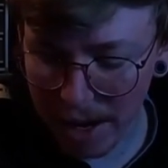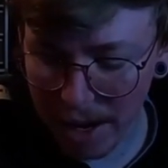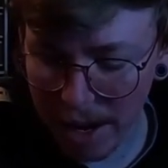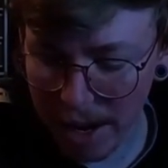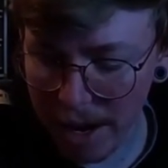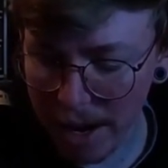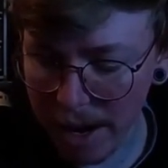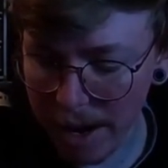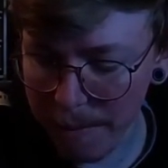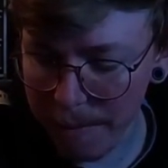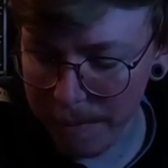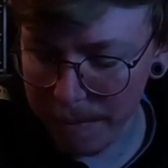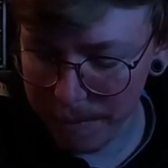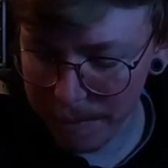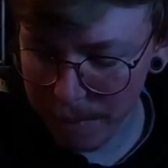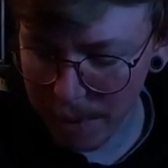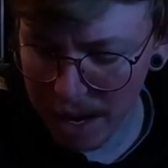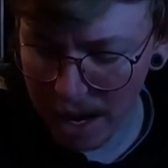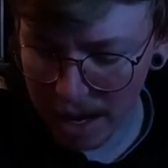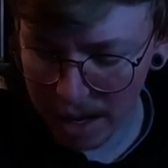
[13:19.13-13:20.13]

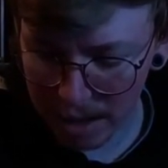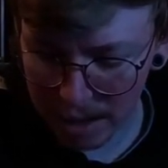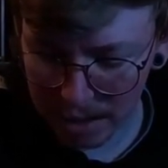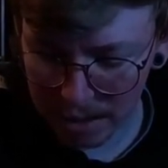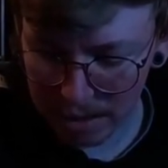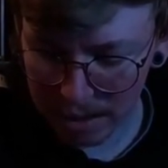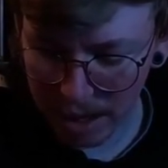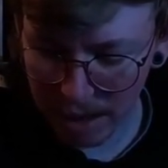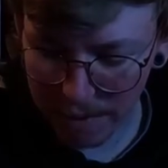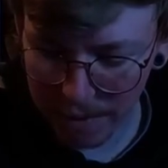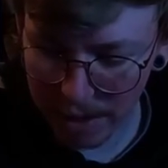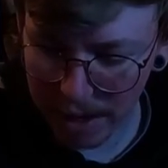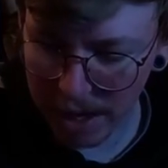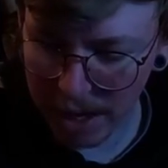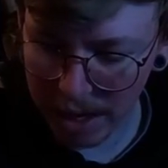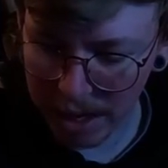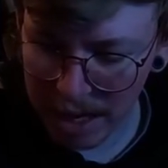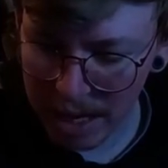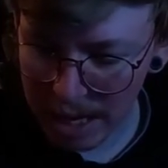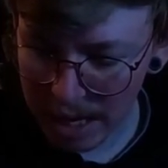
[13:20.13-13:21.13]
But yeah,
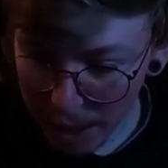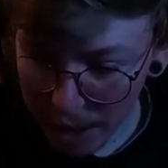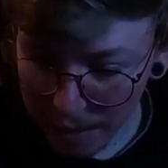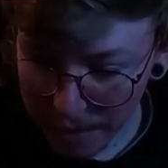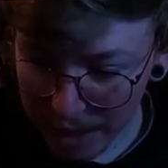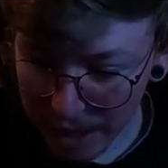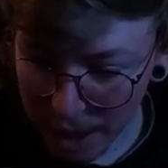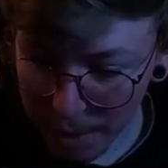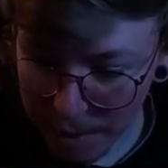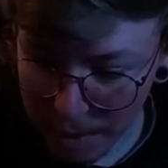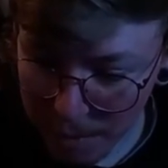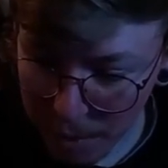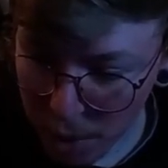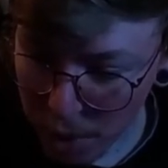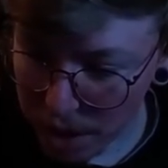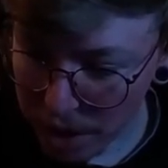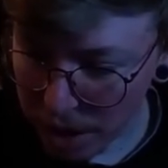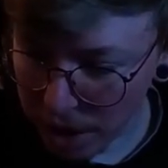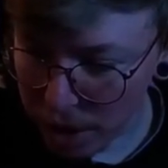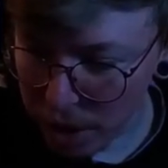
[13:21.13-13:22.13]
definitely bit off a little bit
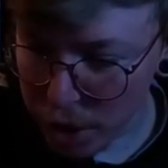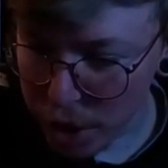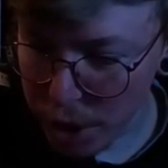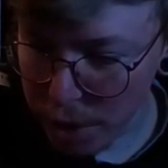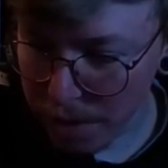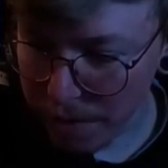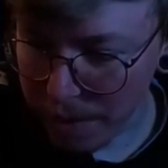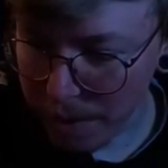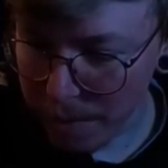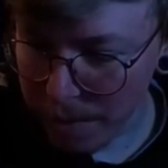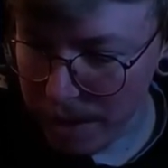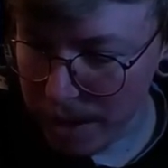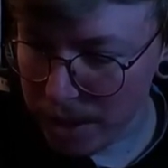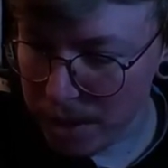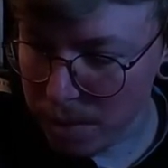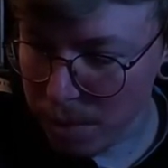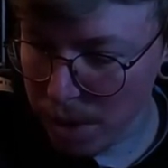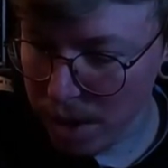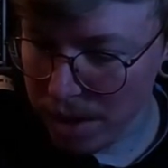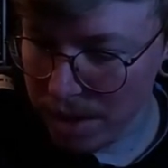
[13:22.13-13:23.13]
more than I can chew, I think, with
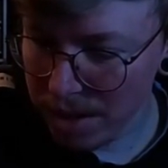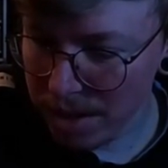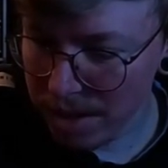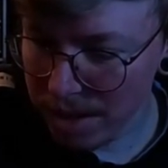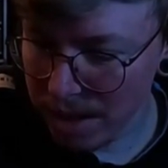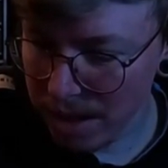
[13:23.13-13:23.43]
this one.